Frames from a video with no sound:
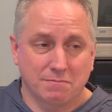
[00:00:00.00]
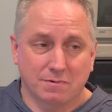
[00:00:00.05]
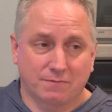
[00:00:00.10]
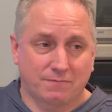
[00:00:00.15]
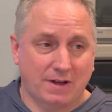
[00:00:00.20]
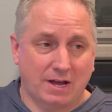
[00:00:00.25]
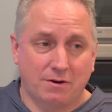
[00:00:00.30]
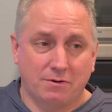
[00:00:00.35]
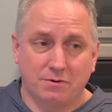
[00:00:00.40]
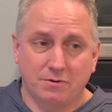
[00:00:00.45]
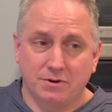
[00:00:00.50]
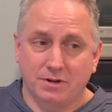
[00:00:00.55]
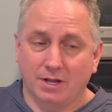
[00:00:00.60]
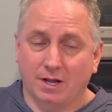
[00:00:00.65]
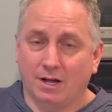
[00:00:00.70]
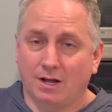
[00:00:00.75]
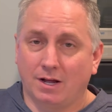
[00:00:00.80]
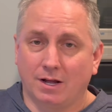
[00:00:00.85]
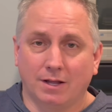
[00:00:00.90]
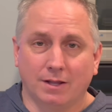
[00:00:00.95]
found
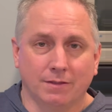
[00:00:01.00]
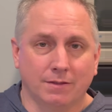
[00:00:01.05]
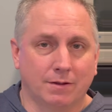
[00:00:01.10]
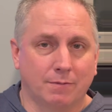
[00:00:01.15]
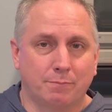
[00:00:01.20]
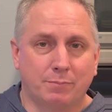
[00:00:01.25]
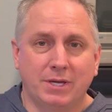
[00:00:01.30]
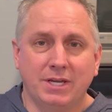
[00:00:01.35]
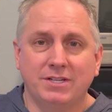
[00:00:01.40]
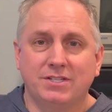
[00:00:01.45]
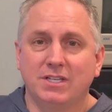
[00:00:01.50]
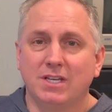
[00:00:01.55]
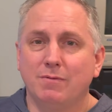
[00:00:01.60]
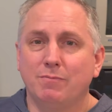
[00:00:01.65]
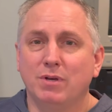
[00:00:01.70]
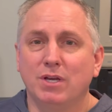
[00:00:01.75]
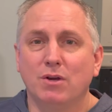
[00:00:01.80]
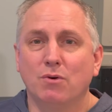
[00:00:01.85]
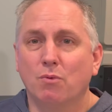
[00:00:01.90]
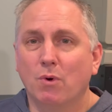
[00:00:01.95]
on the
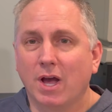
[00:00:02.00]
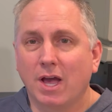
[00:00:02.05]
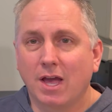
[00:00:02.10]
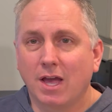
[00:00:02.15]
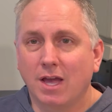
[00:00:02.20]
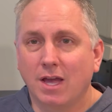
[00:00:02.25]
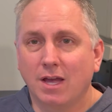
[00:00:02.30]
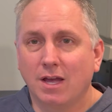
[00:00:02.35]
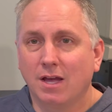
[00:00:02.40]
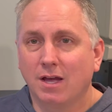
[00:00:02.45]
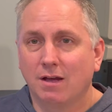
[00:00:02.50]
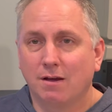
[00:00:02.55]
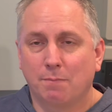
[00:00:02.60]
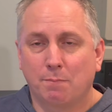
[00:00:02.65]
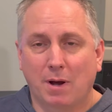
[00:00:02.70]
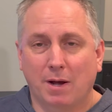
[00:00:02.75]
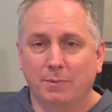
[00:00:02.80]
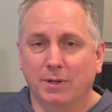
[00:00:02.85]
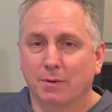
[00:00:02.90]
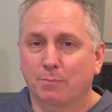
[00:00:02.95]
PCBWay
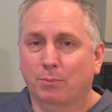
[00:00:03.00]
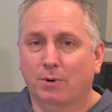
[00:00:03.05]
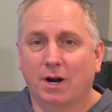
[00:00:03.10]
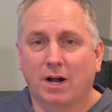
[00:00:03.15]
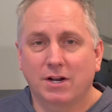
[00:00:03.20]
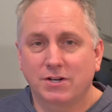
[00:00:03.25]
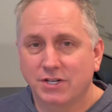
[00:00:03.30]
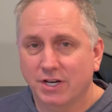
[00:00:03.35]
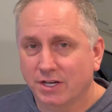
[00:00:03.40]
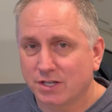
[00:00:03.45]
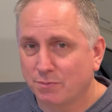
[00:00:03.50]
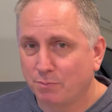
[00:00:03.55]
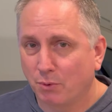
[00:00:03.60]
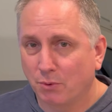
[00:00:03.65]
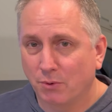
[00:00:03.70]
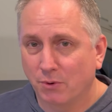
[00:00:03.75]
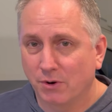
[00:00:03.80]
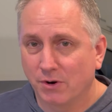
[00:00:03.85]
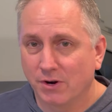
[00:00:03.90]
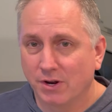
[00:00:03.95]
public projects
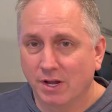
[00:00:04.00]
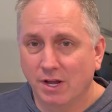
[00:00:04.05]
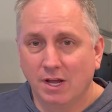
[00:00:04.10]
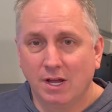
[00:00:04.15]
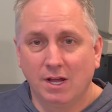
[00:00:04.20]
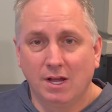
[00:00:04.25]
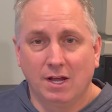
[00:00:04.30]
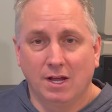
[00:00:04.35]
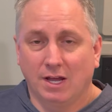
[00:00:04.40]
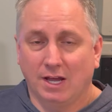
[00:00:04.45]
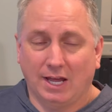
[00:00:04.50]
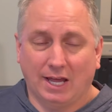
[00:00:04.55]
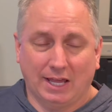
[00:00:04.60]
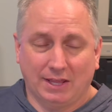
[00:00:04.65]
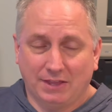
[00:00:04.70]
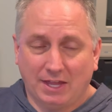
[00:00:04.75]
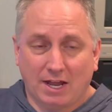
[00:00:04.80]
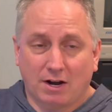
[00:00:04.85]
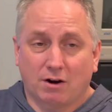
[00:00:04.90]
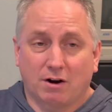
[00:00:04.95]
board
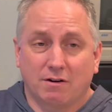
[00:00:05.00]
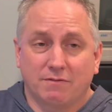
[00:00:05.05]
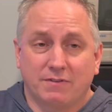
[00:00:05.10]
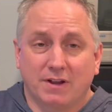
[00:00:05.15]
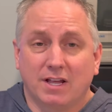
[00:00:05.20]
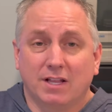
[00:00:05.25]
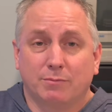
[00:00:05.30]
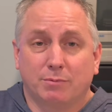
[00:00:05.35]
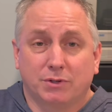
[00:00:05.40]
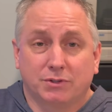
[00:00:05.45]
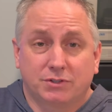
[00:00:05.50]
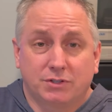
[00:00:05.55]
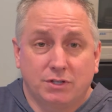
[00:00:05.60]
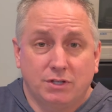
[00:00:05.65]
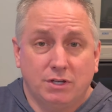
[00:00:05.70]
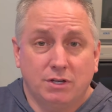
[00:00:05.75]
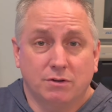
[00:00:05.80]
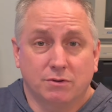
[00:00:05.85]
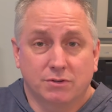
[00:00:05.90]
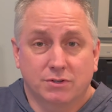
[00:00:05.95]
that are available to
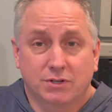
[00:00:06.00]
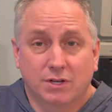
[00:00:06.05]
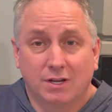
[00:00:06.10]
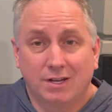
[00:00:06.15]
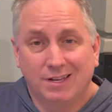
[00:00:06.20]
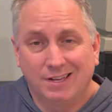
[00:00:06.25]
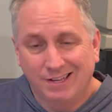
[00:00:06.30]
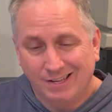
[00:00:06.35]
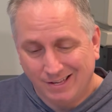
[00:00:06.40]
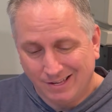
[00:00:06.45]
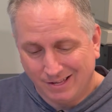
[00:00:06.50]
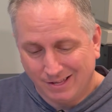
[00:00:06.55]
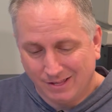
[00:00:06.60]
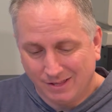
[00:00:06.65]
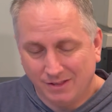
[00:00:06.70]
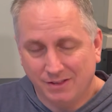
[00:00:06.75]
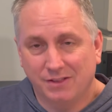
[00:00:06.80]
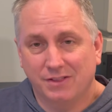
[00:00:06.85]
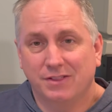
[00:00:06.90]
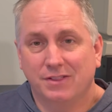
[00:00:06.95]
use.
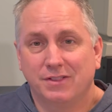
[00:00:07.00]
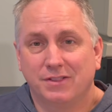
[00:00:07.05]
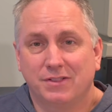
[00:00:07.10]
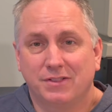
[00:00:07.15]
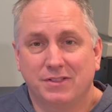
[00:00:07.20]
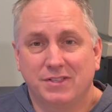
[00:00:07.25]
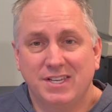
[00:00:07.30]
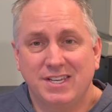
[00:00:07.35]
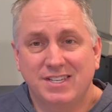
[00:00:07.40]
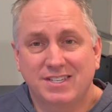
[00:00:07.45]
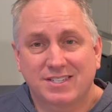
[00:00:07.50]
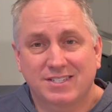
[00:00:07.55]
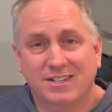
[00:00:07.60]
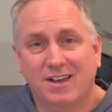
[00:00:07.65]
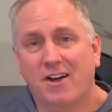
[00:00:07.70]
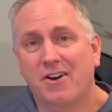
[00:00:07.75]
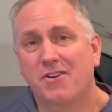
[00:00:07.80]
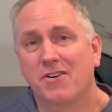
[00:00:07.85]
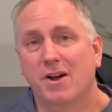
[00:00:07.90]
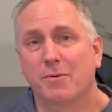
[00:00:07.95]
These
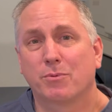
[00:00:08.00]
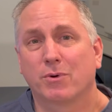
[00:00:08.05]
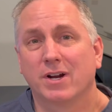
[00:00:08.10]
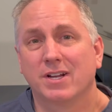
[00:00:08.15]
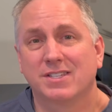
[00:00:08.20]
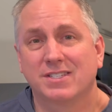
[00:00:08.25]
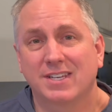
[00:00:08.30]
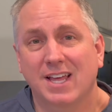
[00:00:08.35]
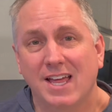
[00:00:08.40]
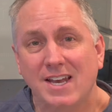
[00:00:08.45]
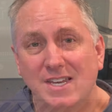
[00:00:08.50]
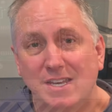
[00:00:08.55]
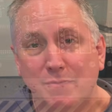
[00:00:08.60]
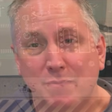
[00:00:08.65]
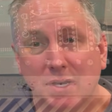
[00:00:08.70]
soldering upgrades tend to